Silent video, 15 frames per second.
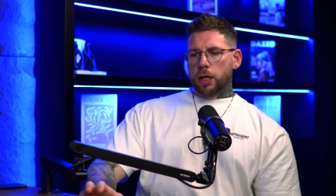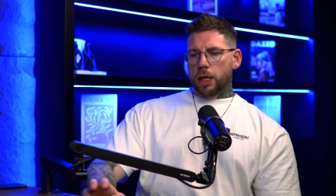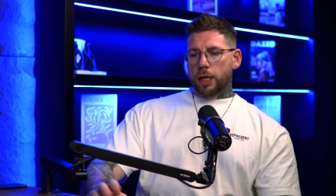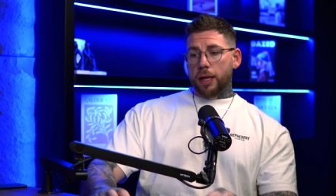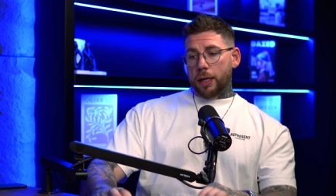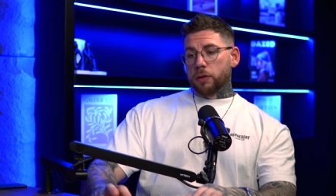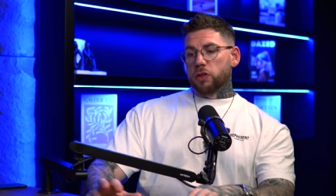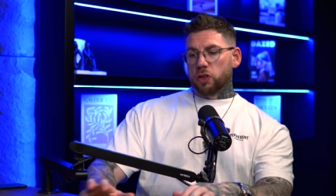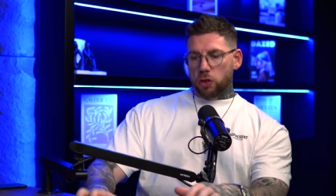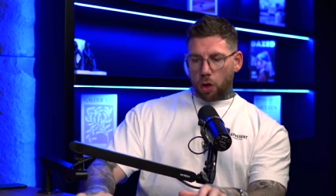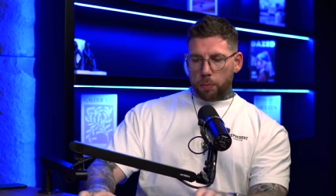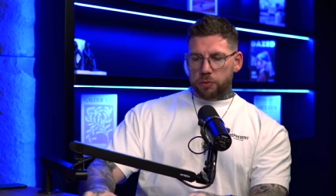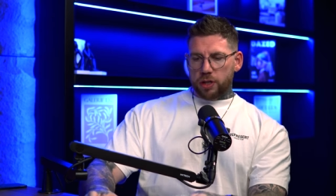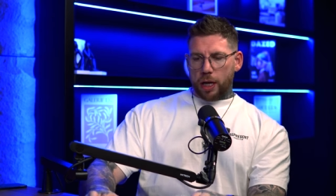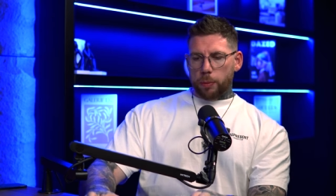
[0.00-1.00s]
it then
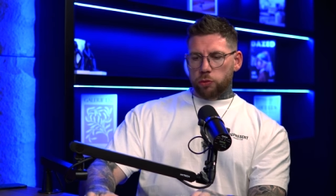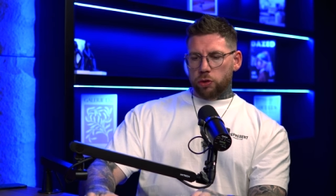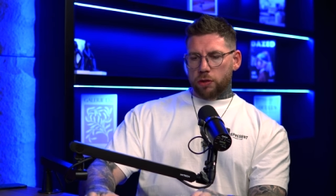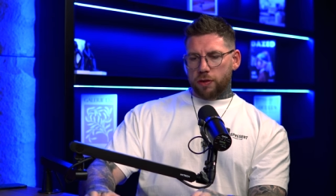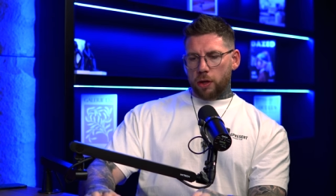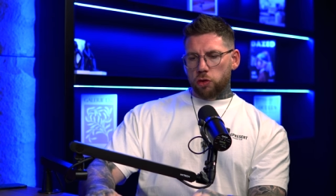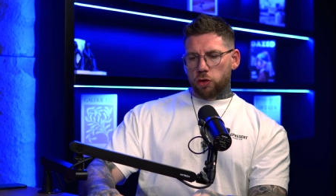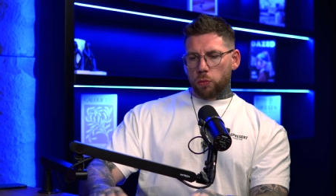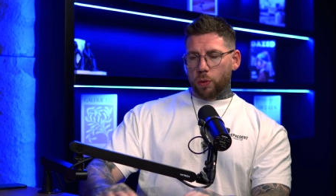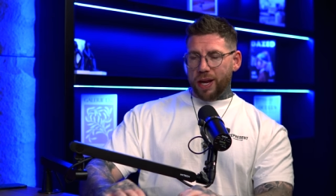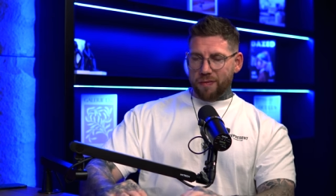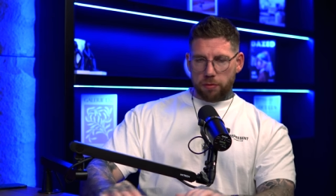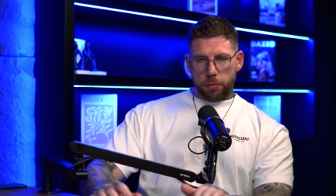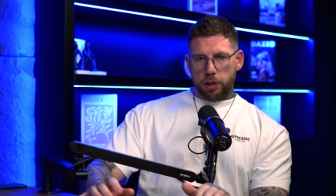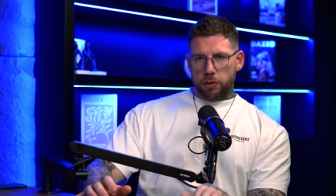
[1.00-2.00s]
stops capturing attention when
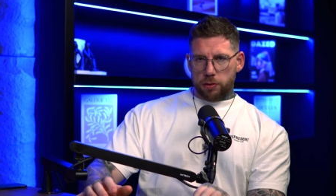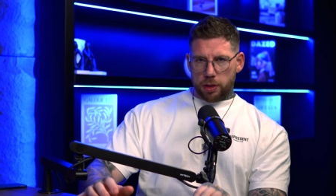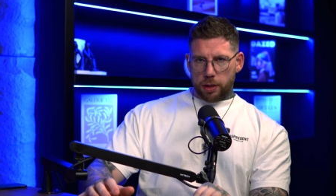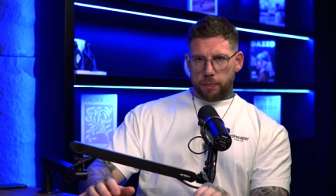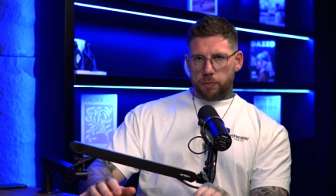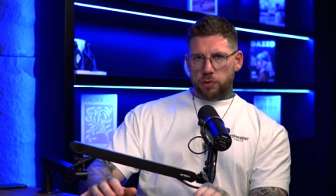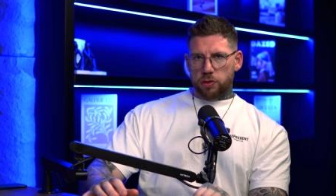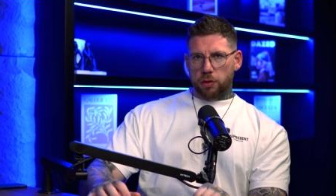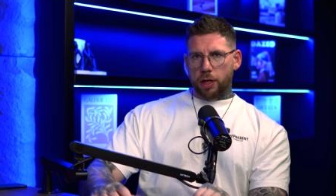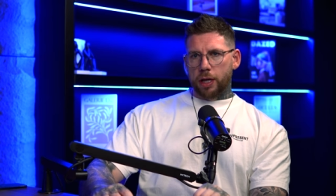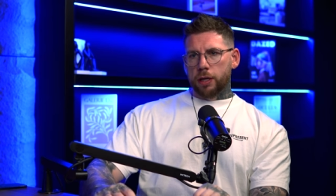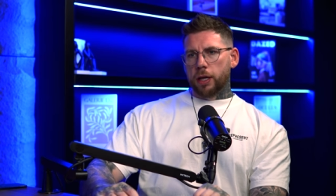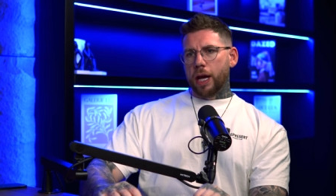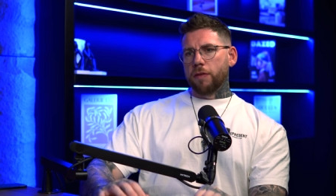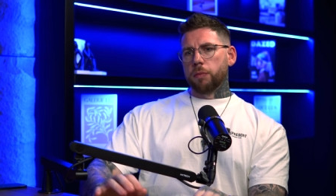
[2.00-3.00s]
everybody does it. So
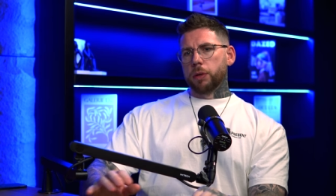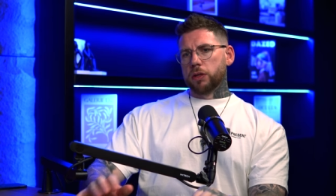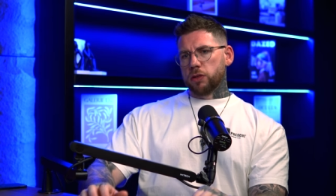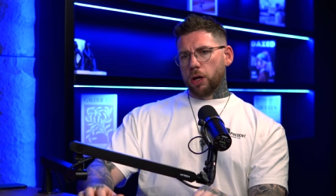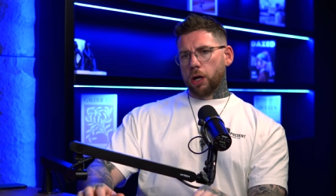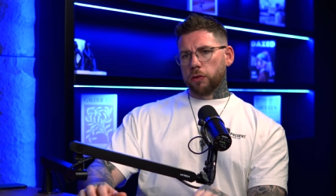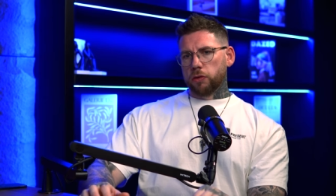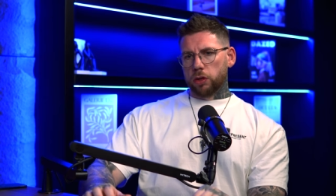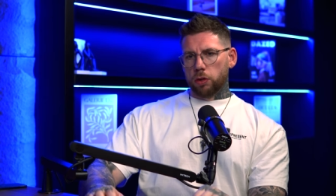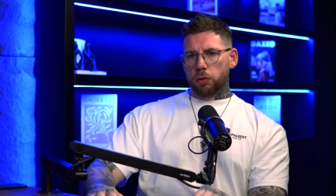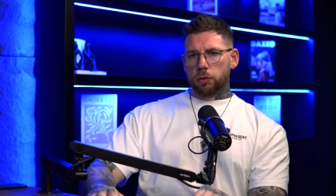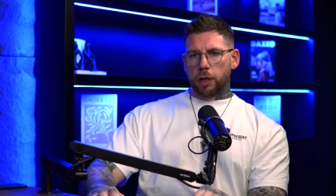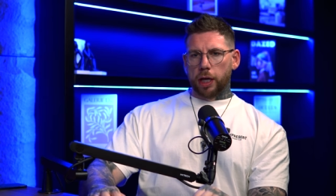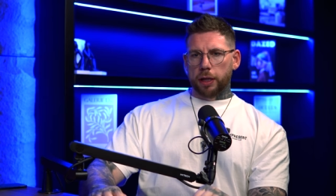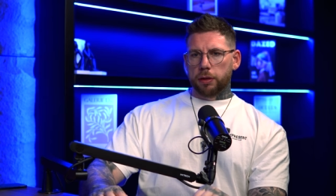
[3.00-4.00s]
then everybody started to
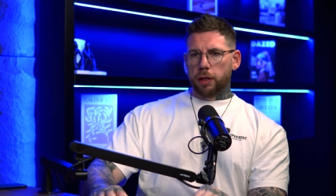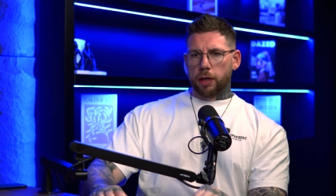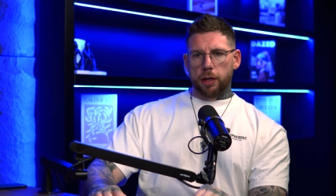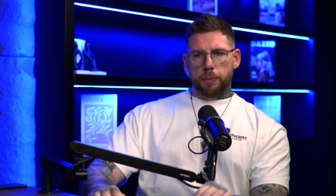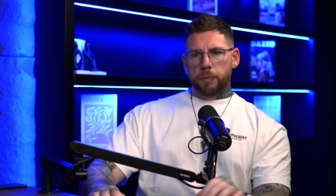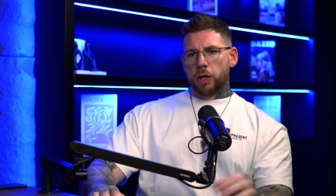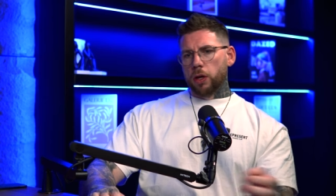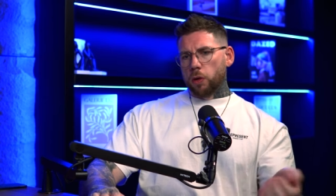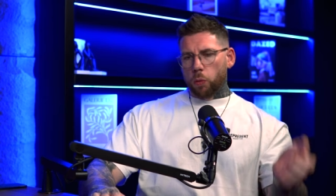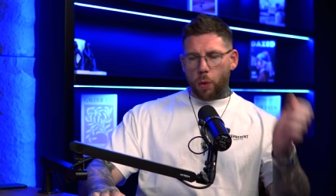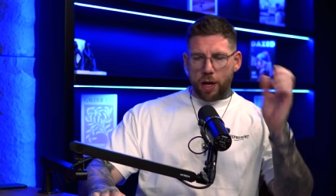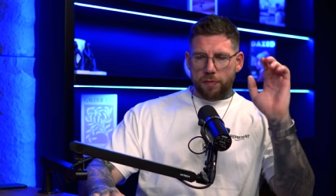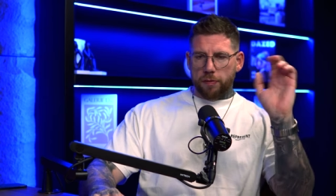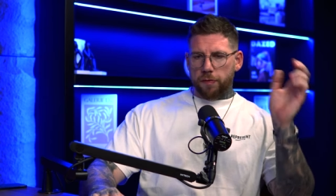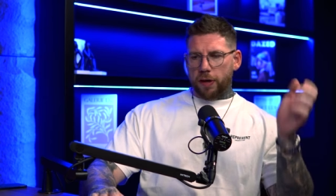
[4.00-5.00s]
do like the
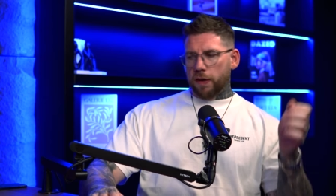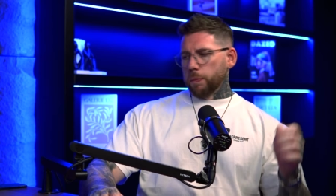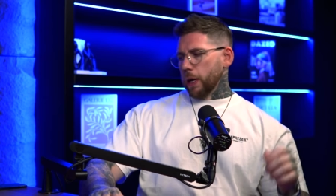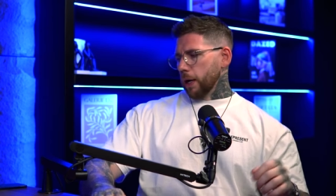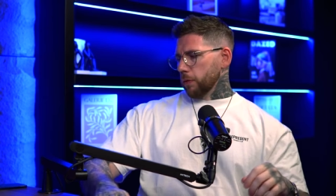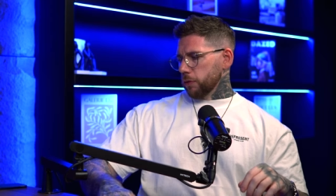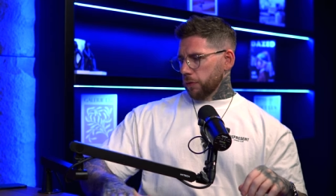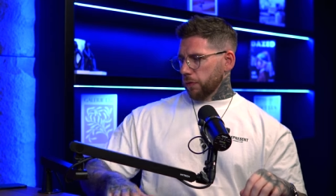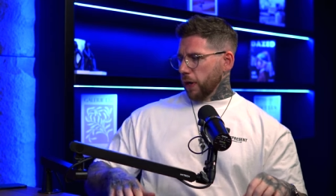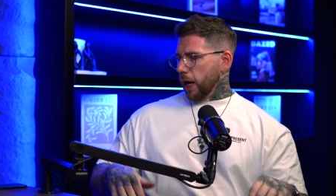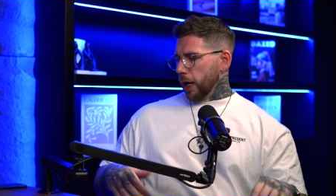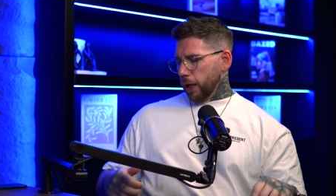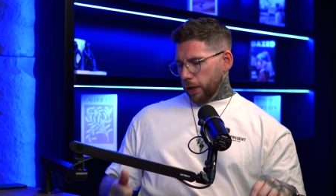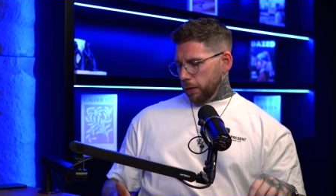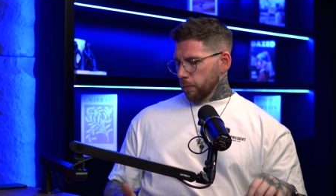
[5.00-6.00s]
waving five pounds of
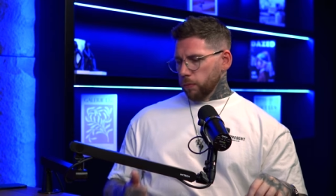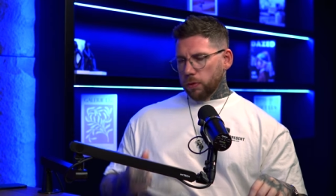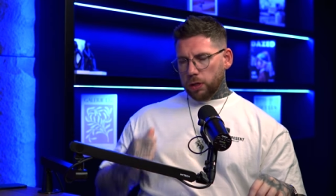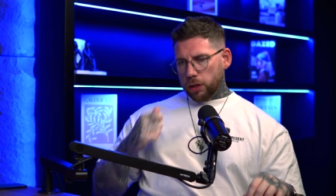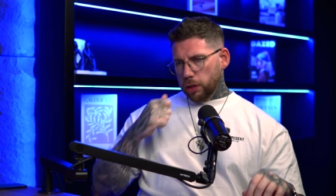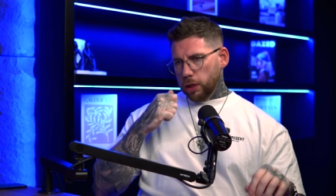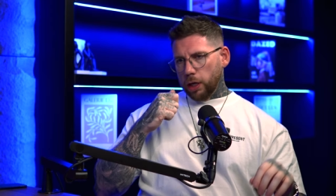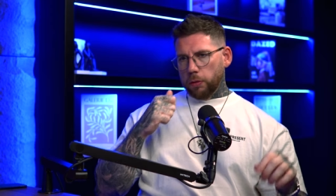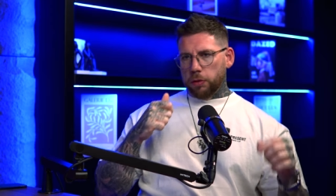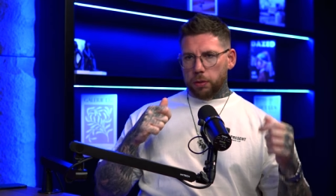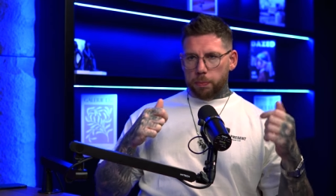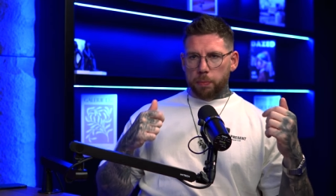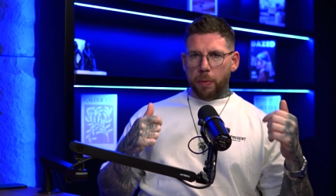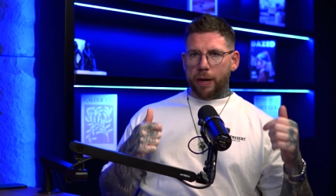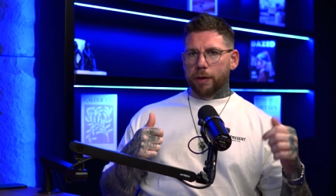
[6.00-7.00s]
fat and, you know,
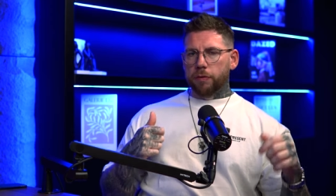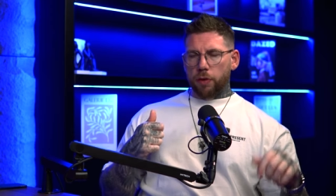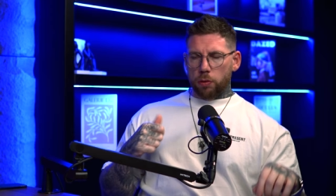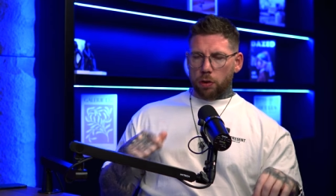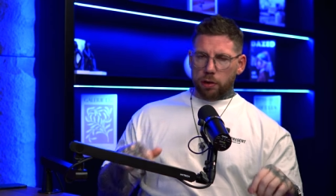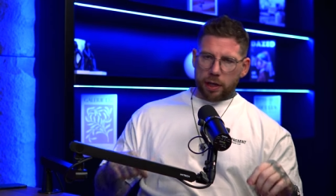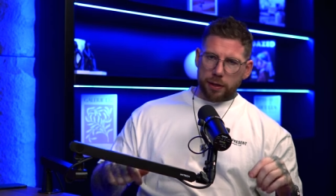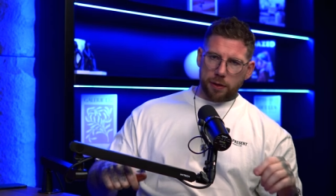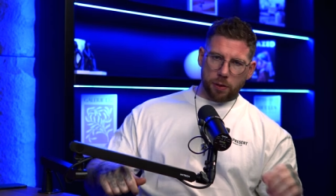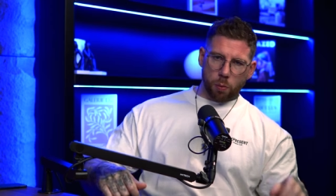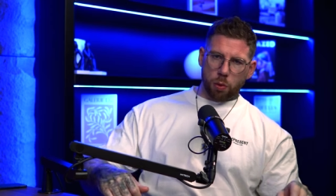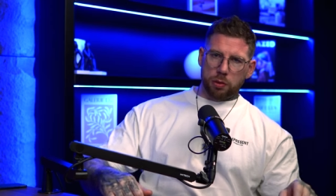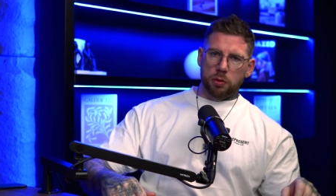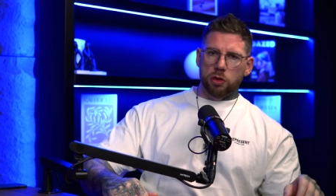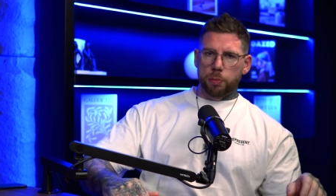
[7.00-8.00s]
the microphone on the end of the
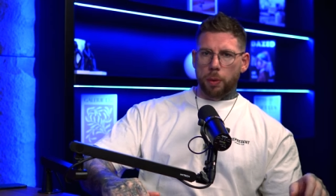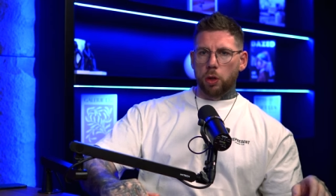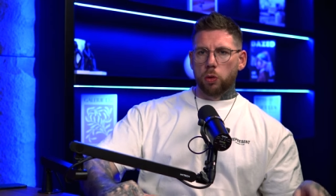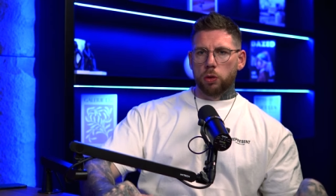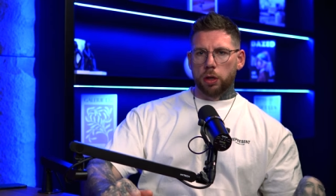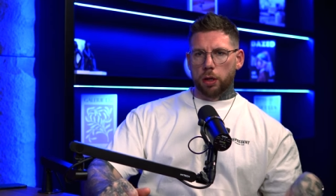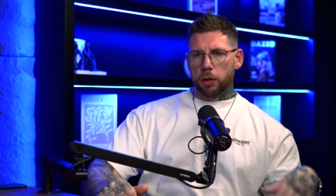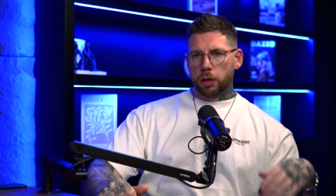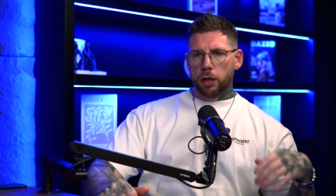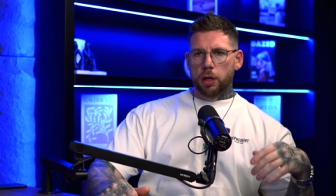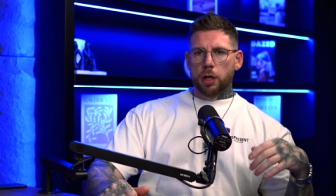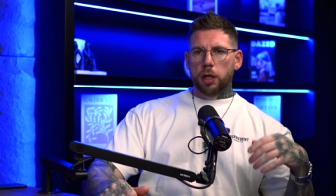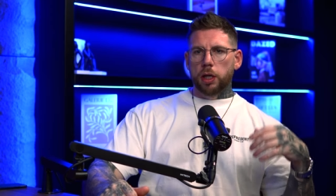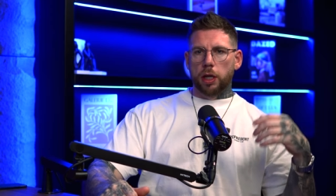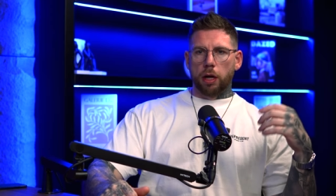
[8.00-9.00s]
wooden spoon and,
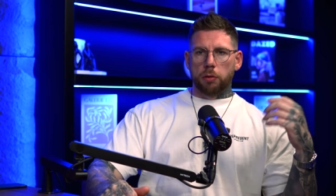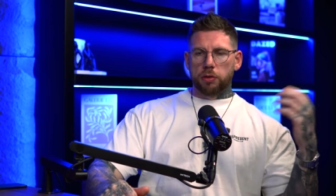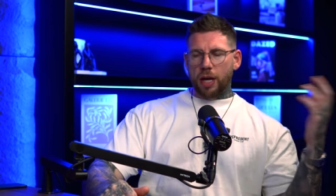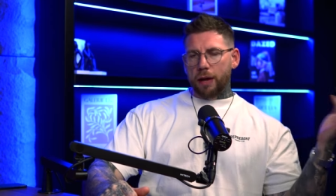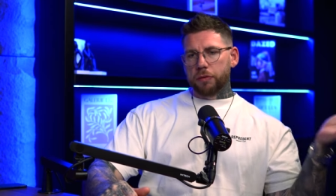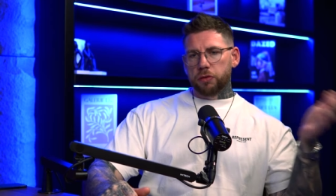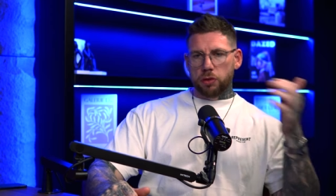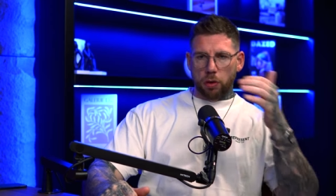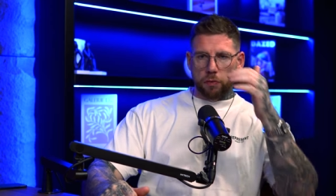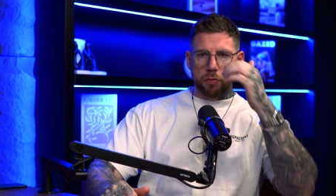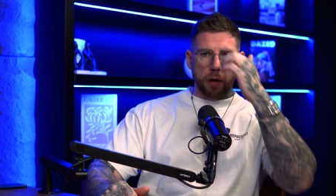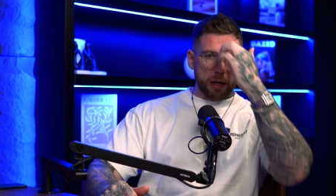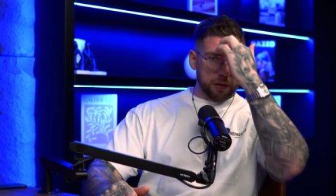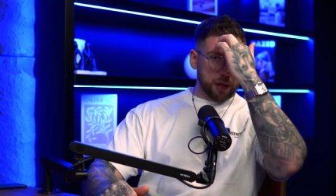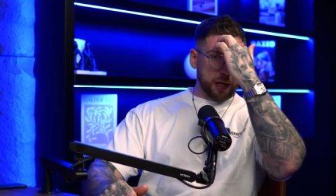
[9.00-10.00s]
you know, daft stuff
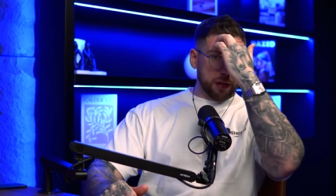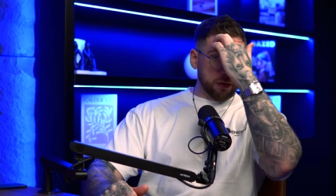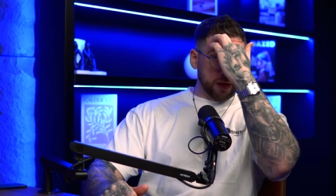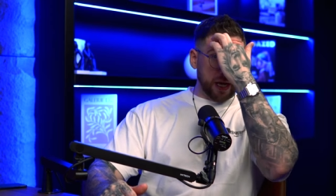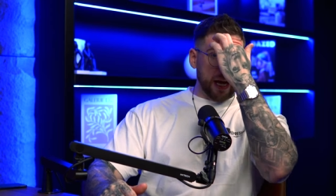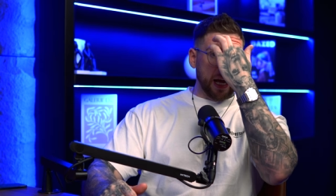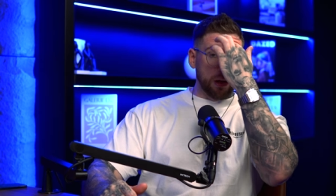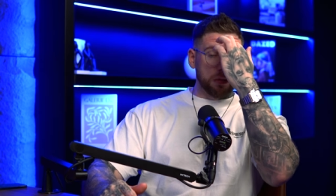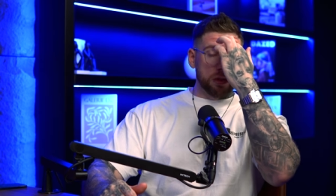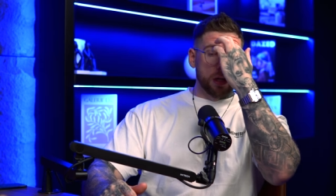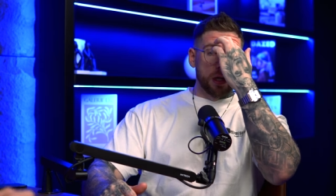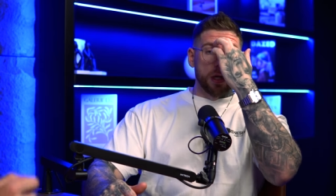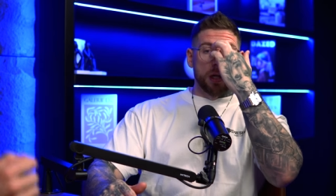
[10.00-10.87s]
around the, the house.